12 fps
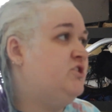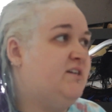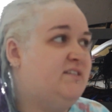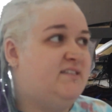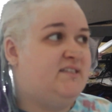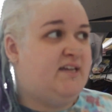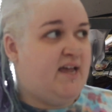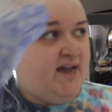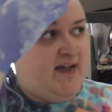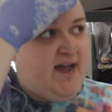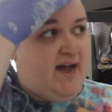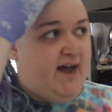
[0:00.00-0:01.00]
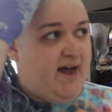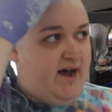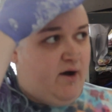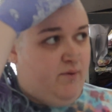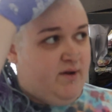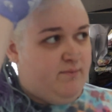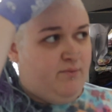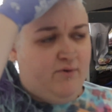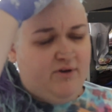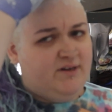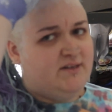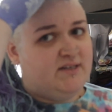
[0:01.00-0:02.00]
just how
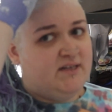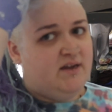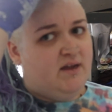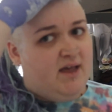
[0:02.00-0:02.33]
important,